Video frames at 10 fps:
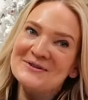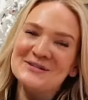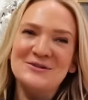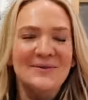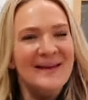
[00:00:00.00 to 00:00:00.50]

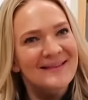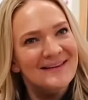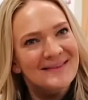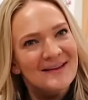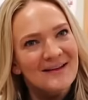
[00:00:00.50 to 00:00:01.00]
Did you think
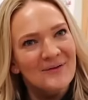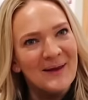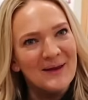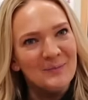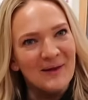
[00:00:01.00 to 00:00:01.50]
that the
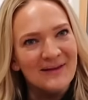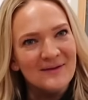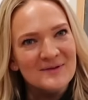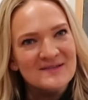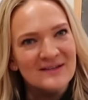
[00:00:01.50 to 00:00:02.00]
weighted
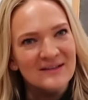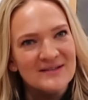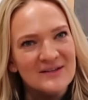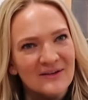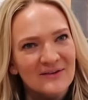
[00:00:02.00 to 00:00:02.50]
blanket was silly
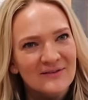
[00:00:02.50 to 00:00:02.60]
too?